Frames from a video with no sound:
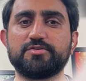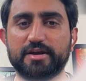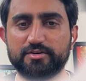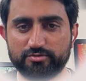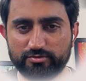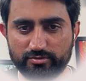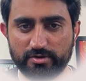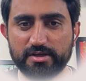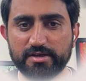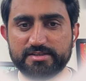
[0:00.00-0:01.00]
try
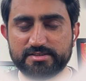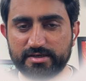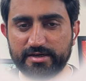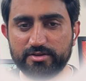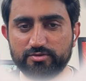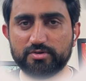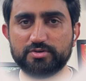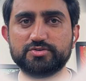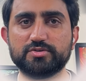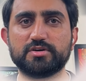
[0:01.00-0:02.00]
to study
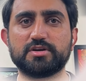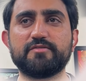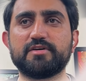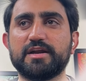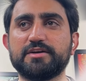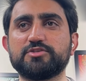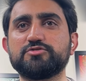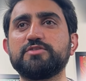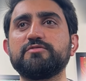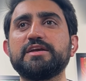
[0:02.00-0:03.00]
your cover letter,
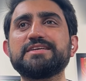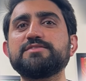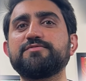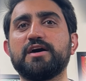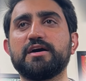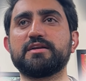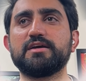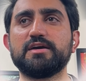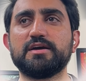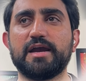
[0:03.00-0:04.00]
so it will easy for
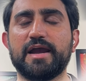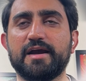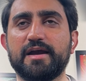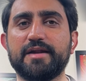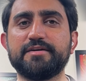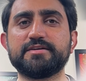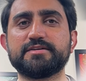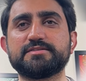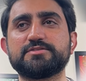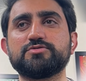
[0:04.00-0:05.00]

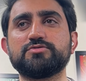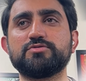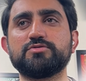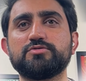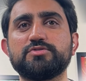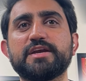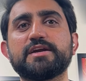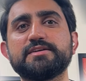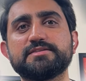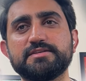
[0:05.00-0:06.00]
editors to
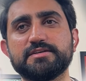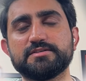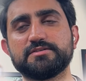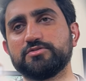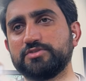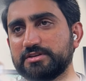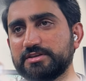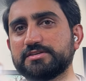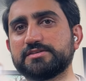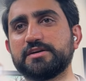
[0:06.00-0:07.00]
take a decision. So yeah,
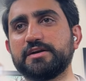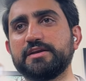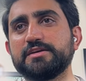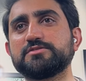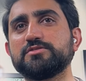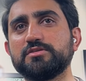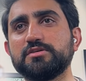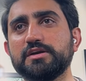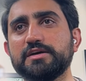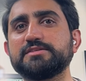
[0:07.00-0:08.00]
this study is
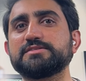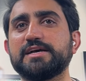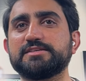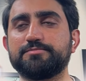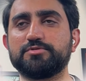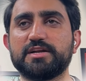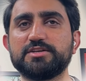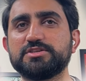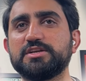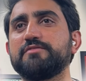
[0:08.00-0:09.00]
good, this has a
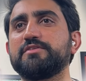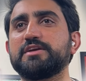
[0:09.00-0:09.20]
potential,